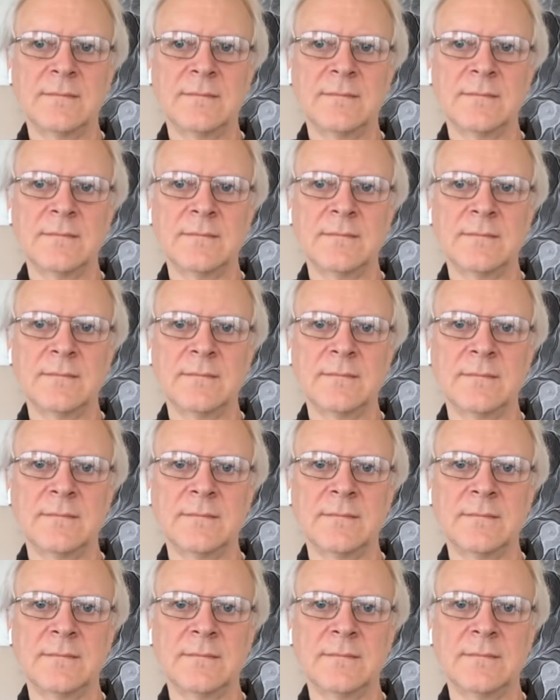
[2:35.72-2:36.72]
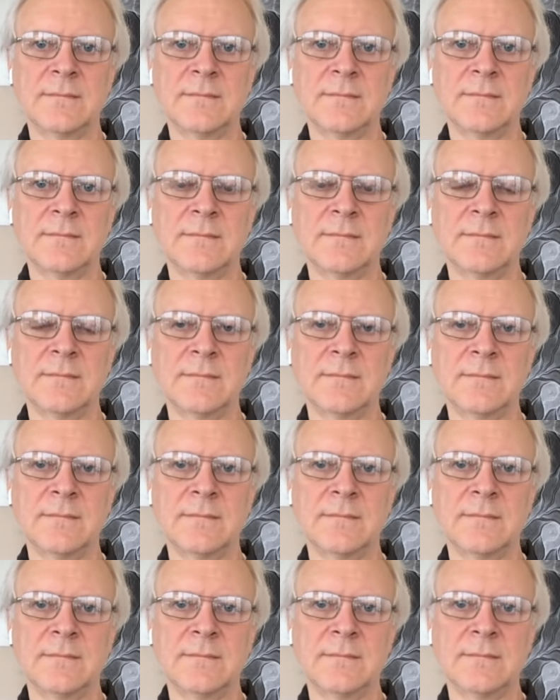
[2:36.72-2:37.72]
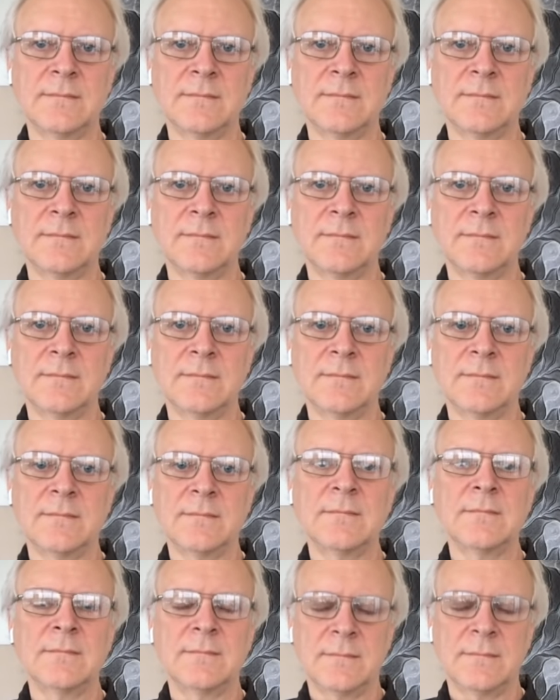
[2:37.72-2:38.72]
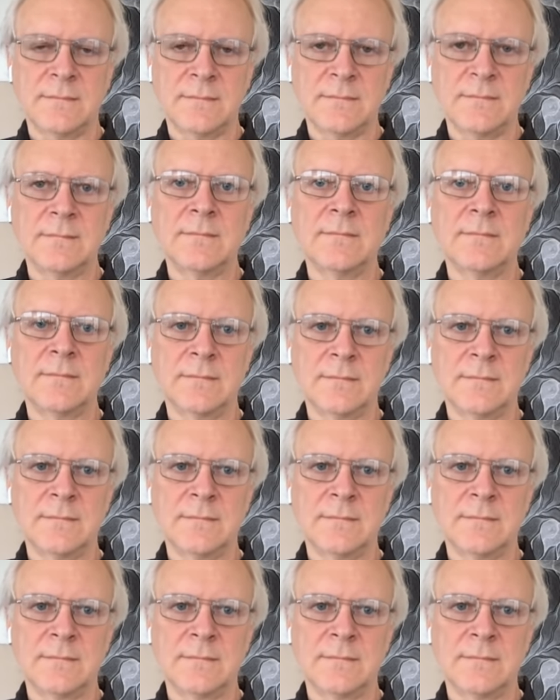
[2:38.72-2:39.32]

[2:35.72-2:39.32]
[no speech]